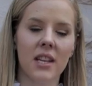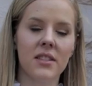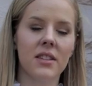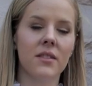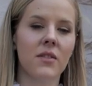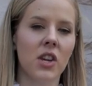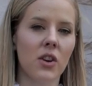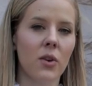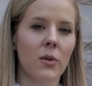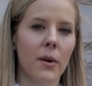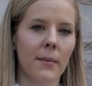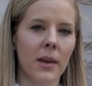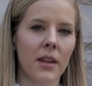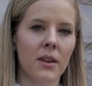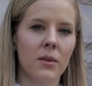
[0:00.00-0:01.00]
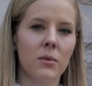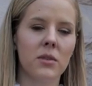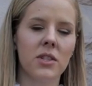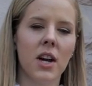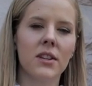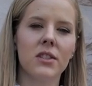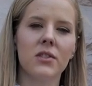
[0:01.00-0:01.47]
Council of Negro Women,
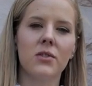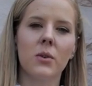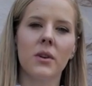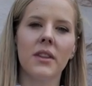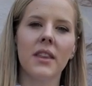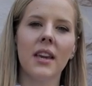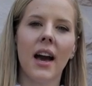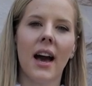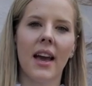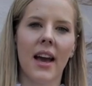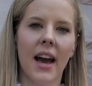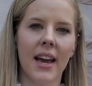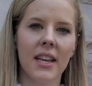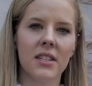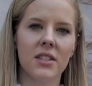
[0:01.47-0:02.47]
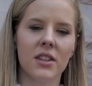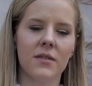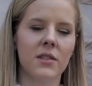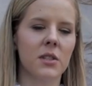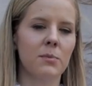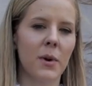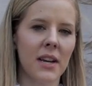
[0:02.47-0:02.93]
where Dr. Dorothy Haight
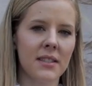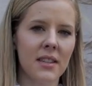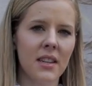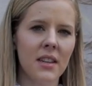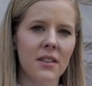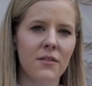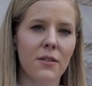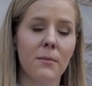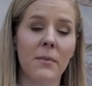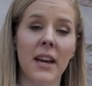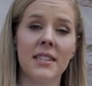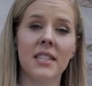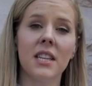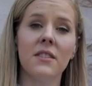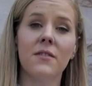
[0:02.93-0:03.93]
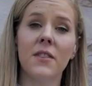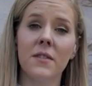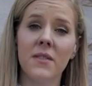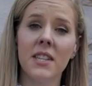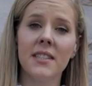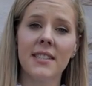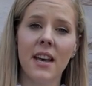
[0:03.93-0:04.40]
served as president from
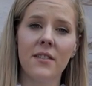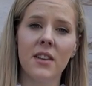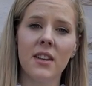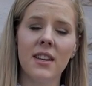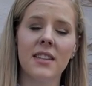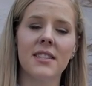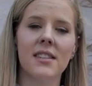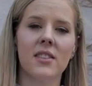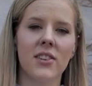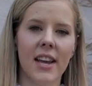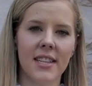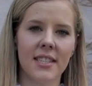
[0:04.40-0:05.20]
1957 until